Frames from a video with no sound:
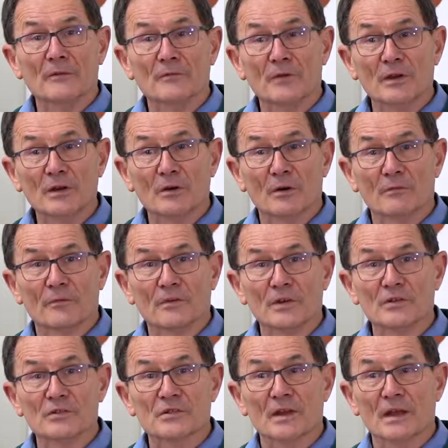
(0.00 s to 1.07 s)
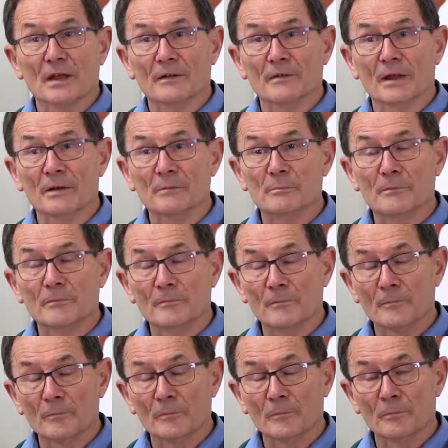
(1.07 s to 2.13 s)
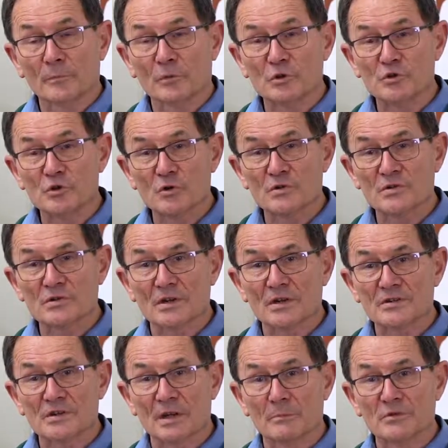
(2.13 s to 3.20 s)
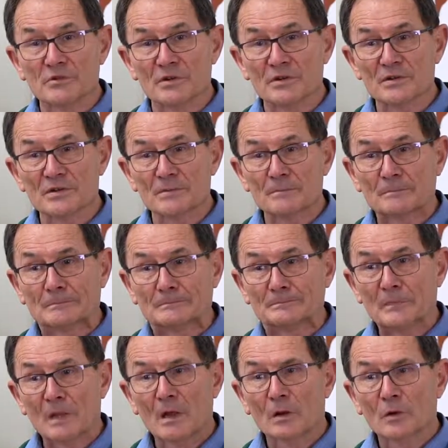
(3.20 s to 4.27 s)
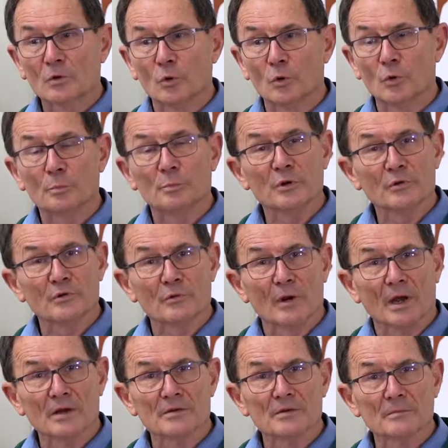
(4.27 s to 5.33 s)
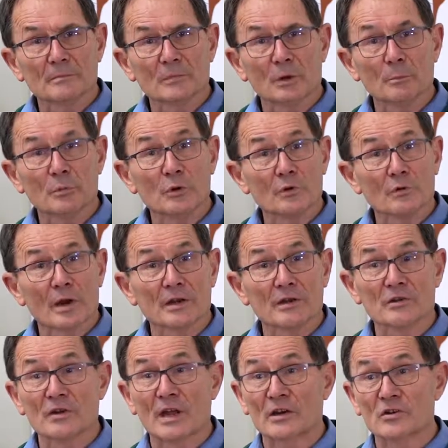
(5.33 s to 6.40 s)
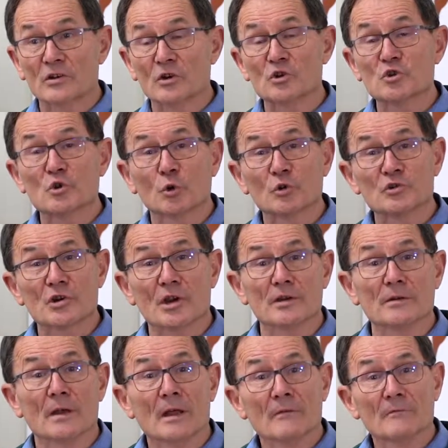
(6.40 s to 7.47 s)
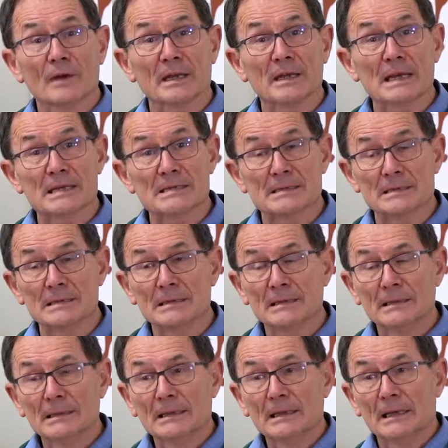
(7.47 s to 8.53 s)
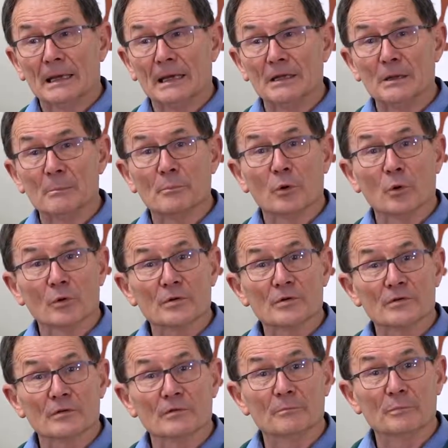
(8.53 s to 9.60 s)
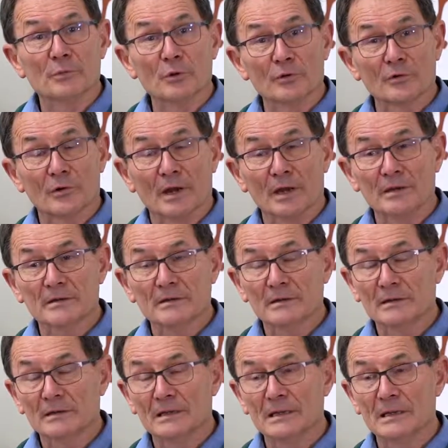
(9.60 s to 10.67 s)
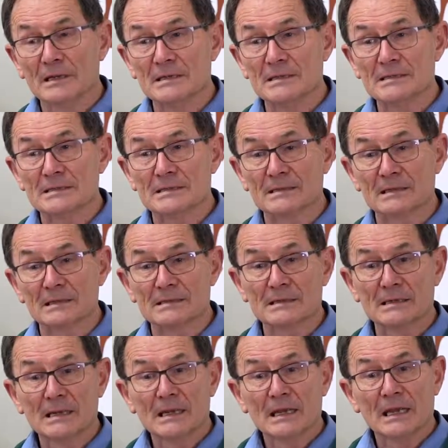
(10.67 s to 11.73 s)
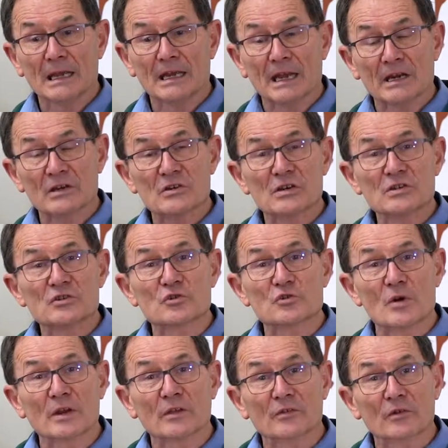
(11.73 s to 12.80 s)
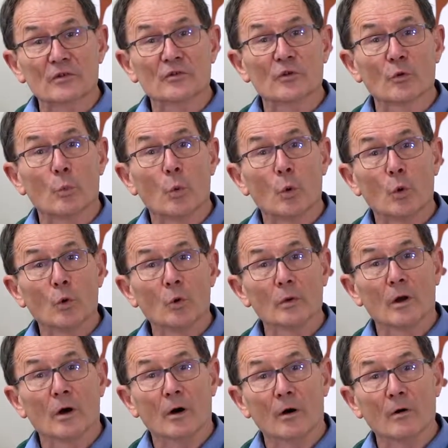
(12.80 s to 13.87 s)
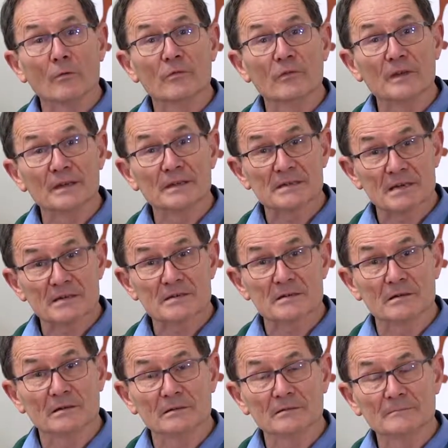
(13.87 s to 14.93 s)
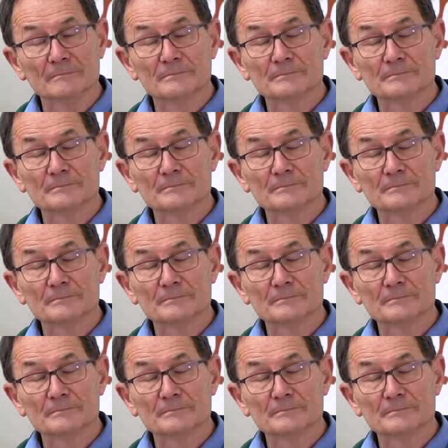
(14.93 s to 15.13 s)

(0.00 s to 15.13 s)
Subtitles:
feed off this and they produce a substance called butyrate. And butyrate is actually a short chain fatty acid, and the importance of butyrate is that it actually strengthens the wall of the intestine,